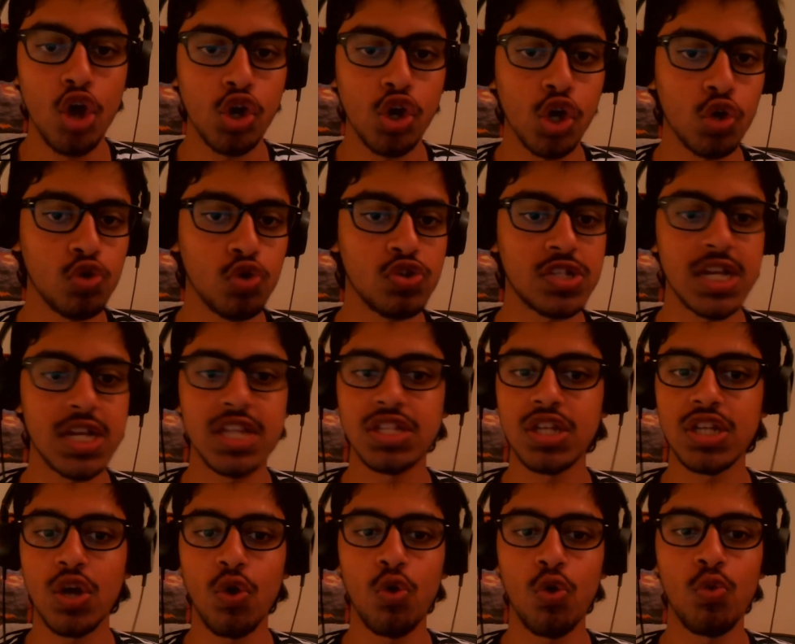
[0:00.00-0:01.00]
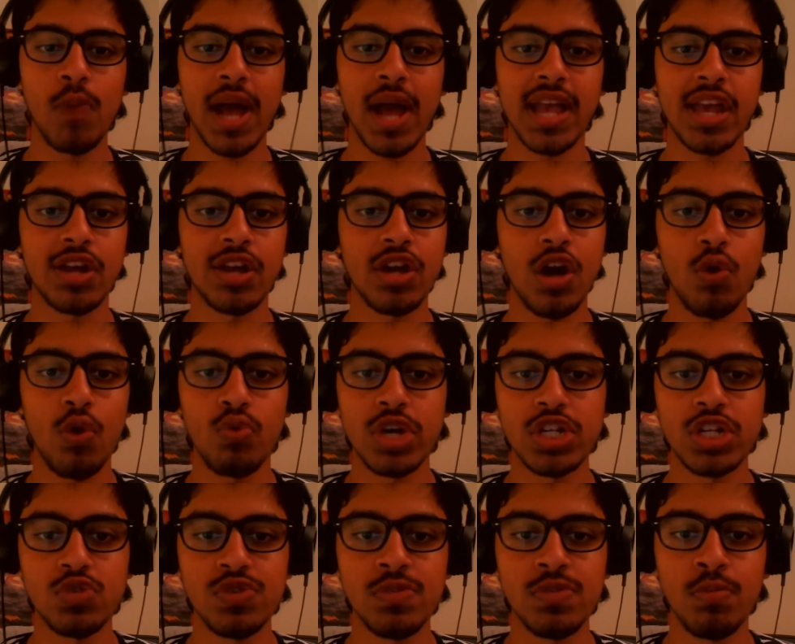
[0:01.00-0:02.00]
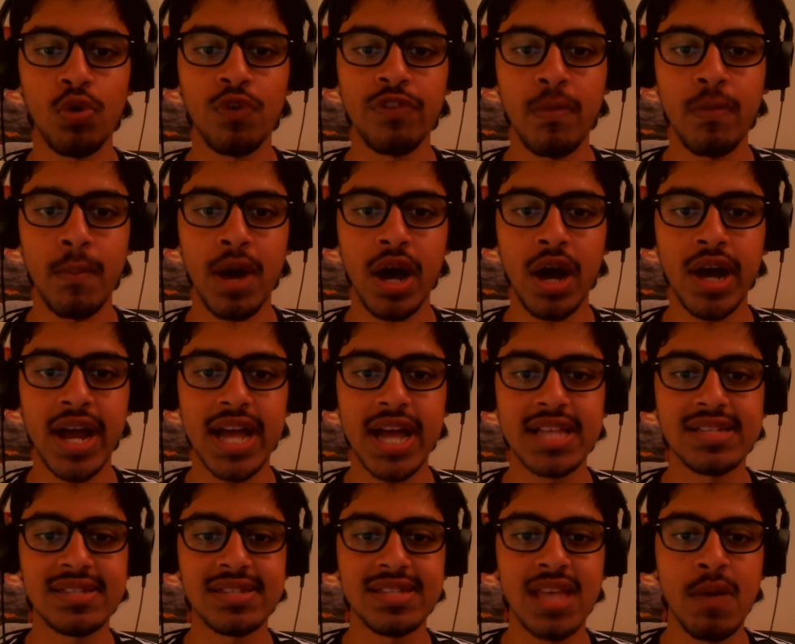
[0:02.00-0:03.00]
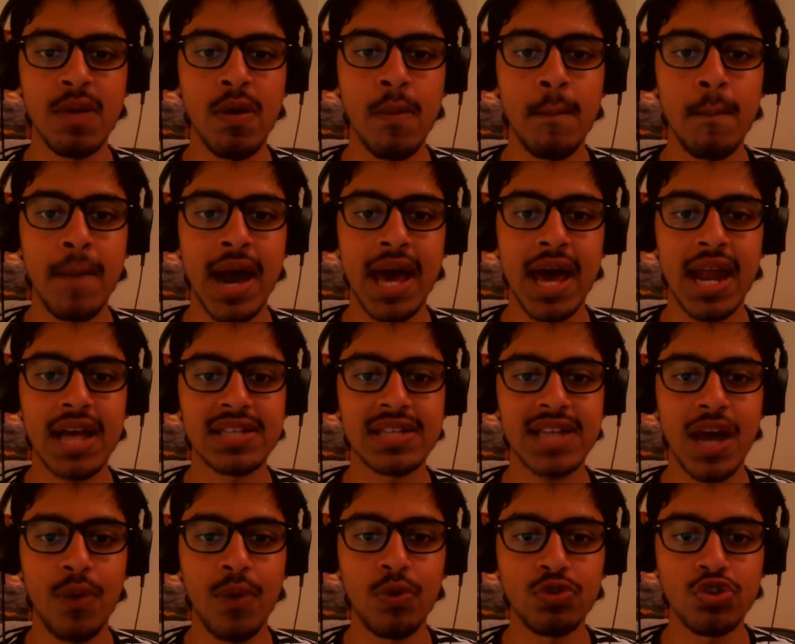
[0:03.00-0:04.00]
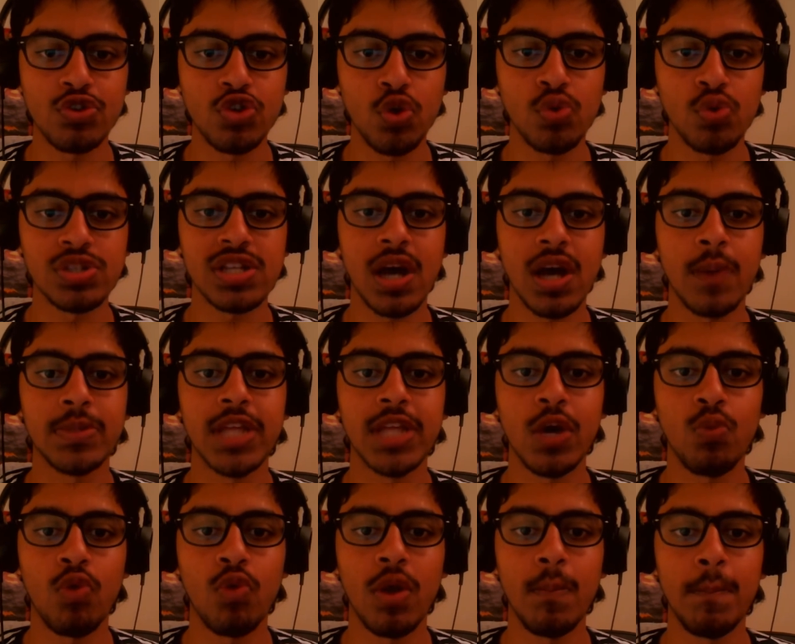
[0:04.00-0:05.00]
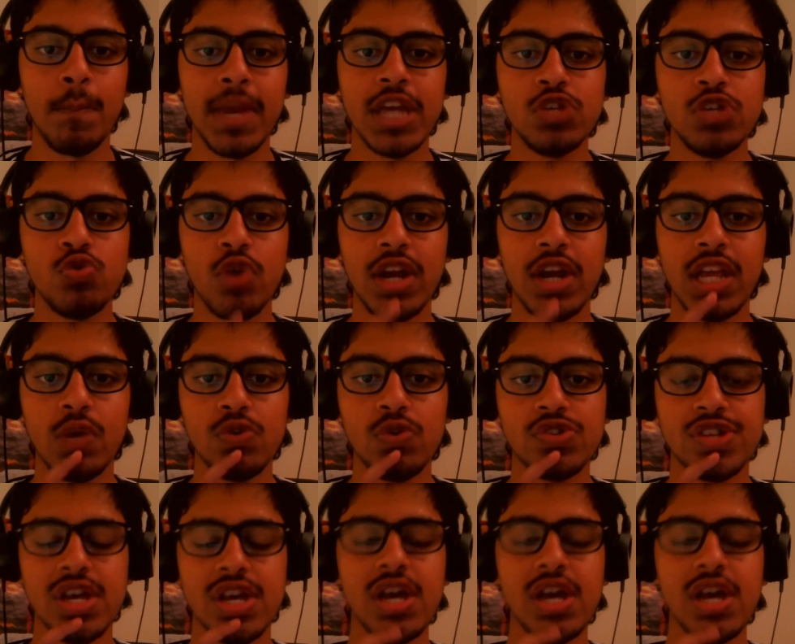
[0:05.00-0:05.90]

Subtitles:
Koro Sensei, oh my, I cannot wait to read more of the manga and see him a badass. I want to know what's up with that one page where he was